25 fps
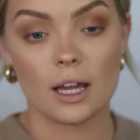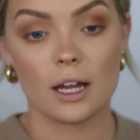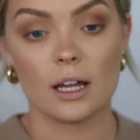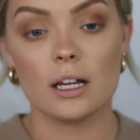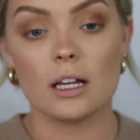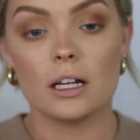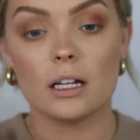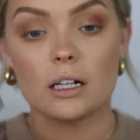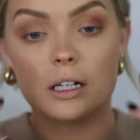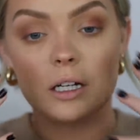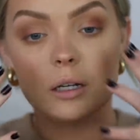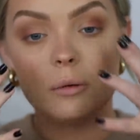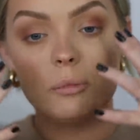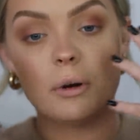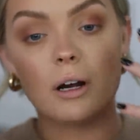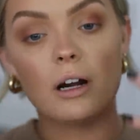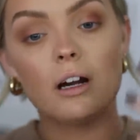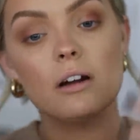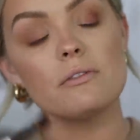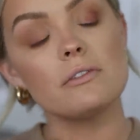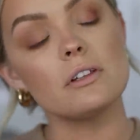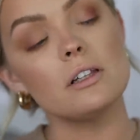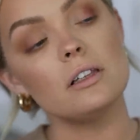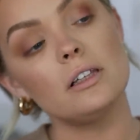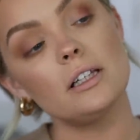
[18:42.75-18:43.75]
that inner
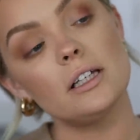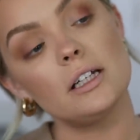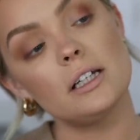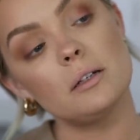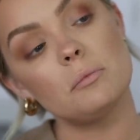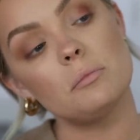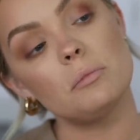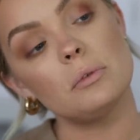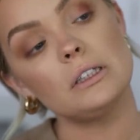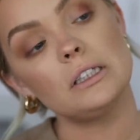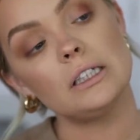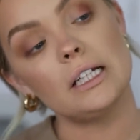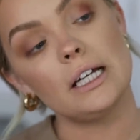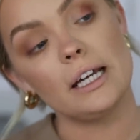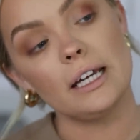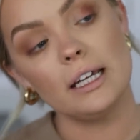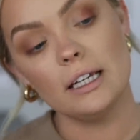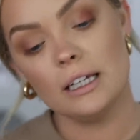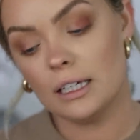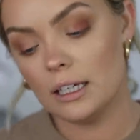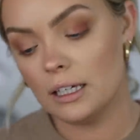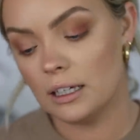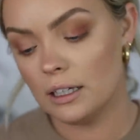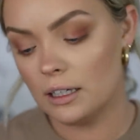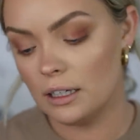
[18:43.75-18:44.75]
part of the lid
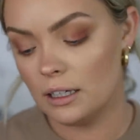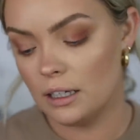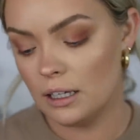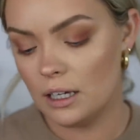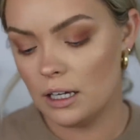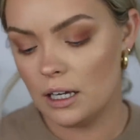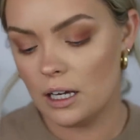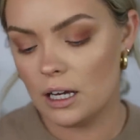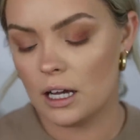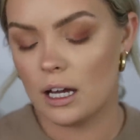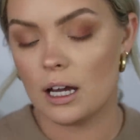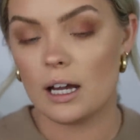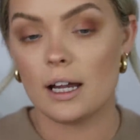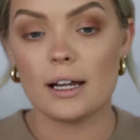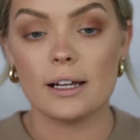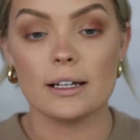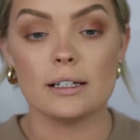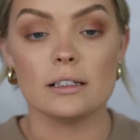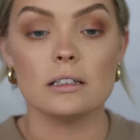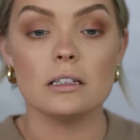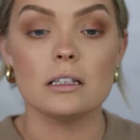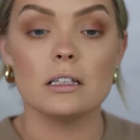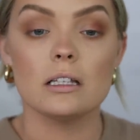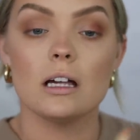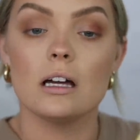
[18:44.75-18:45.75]
blank.
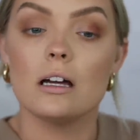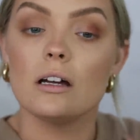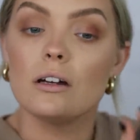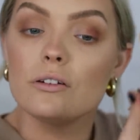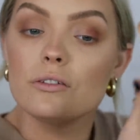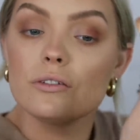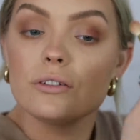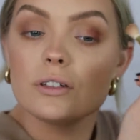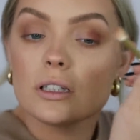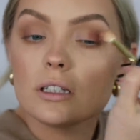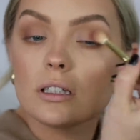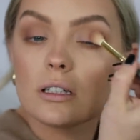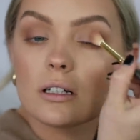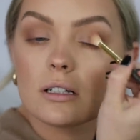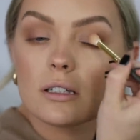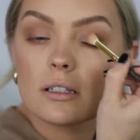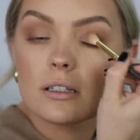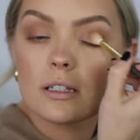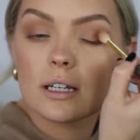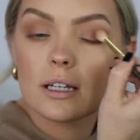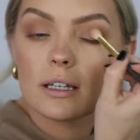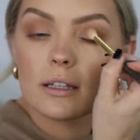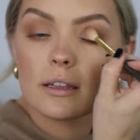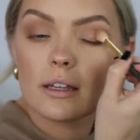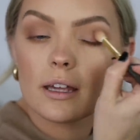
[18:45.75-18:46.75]
I love looks
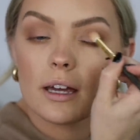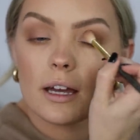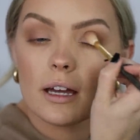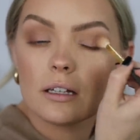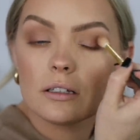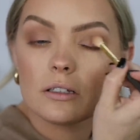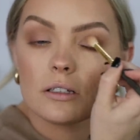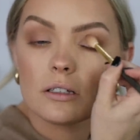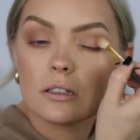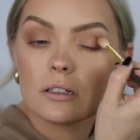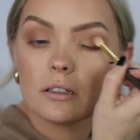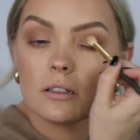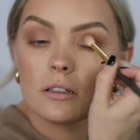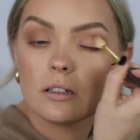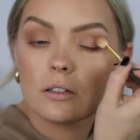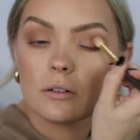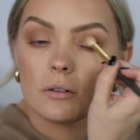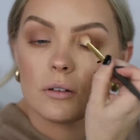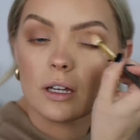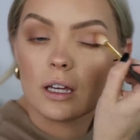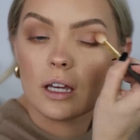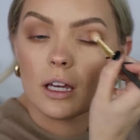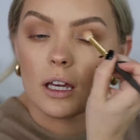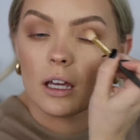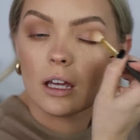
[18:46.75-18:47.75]
like that, just
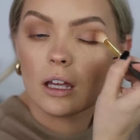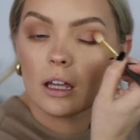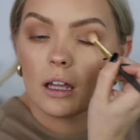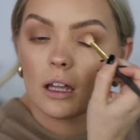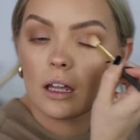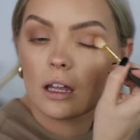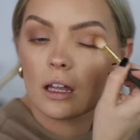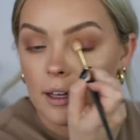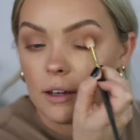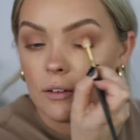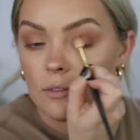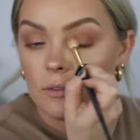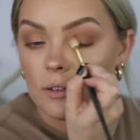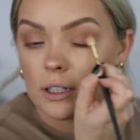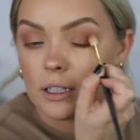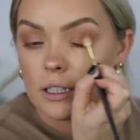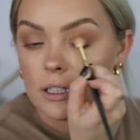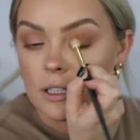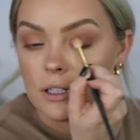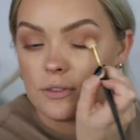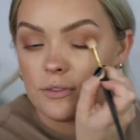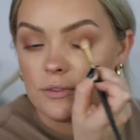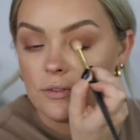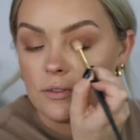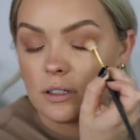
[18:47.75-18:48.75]
doing like a very
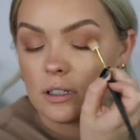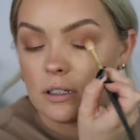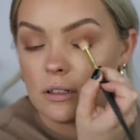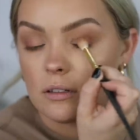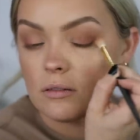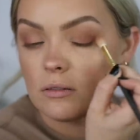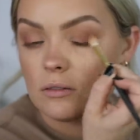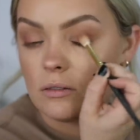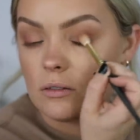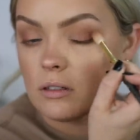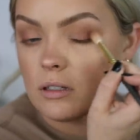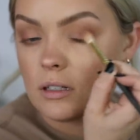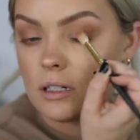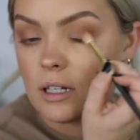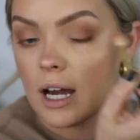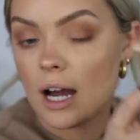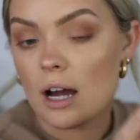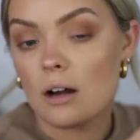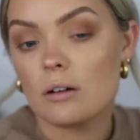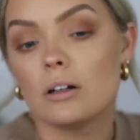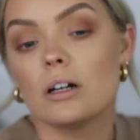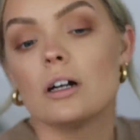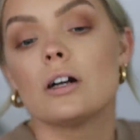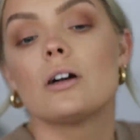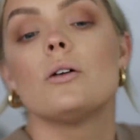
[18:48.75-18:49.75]
diffused
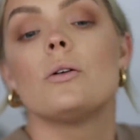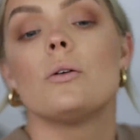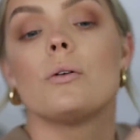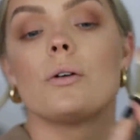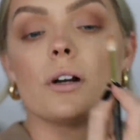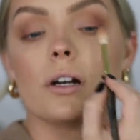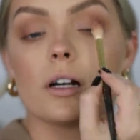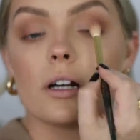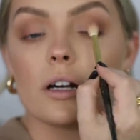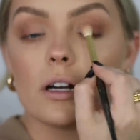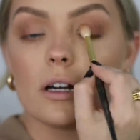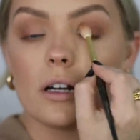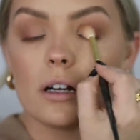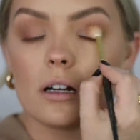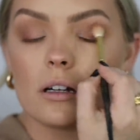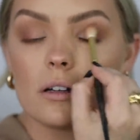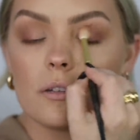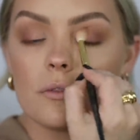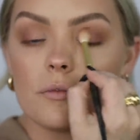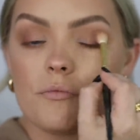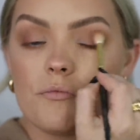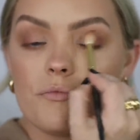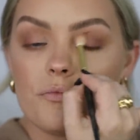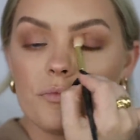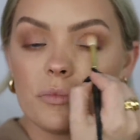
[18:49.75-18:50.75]
outer corner
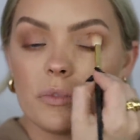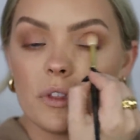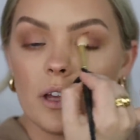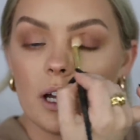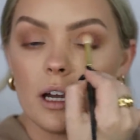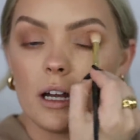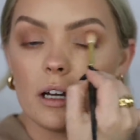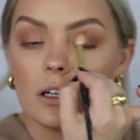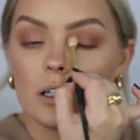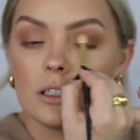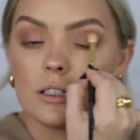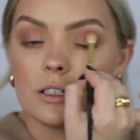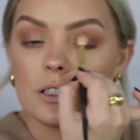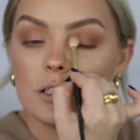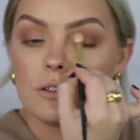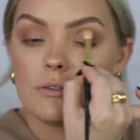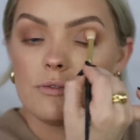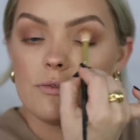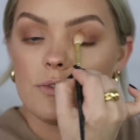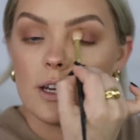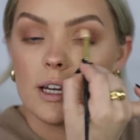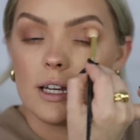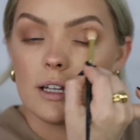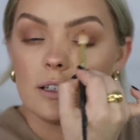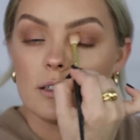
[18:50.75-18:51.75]
that kind of just
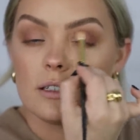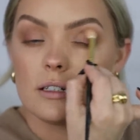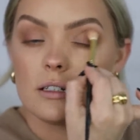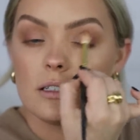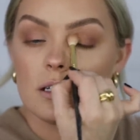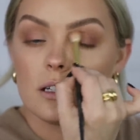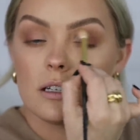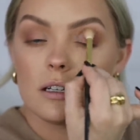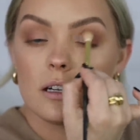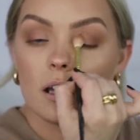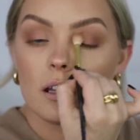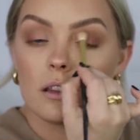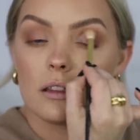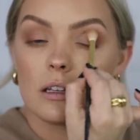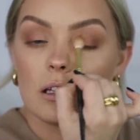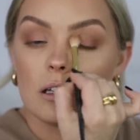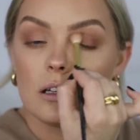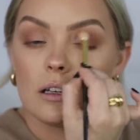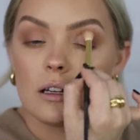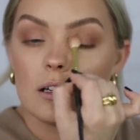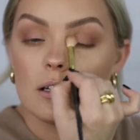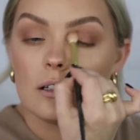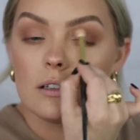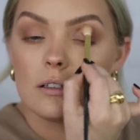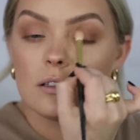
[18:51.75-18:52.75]
fades into
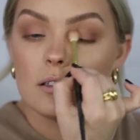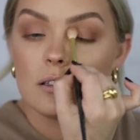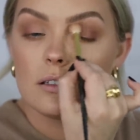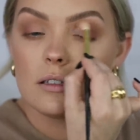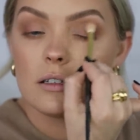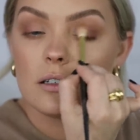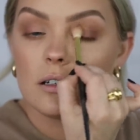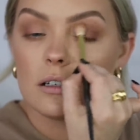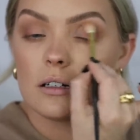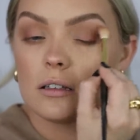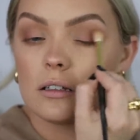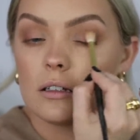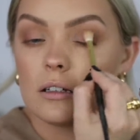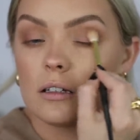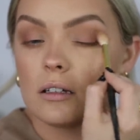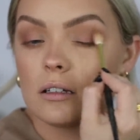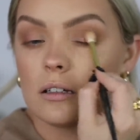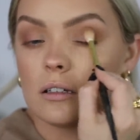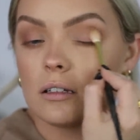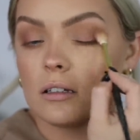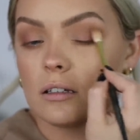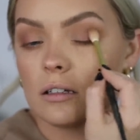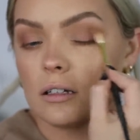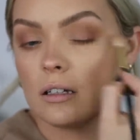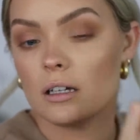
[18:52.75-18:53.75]
nothingness on
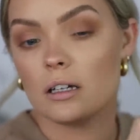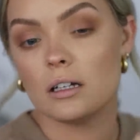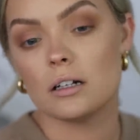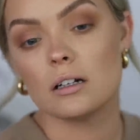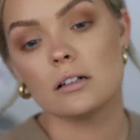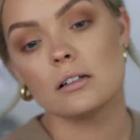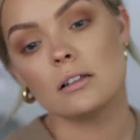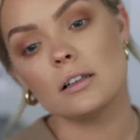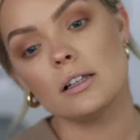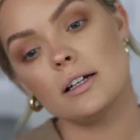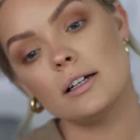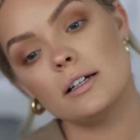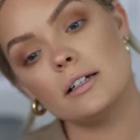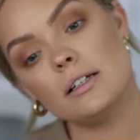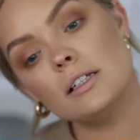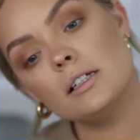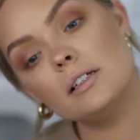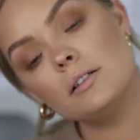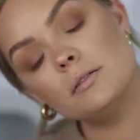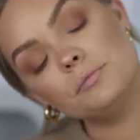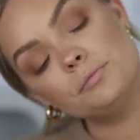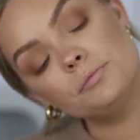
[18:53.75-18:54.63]
the inner lid.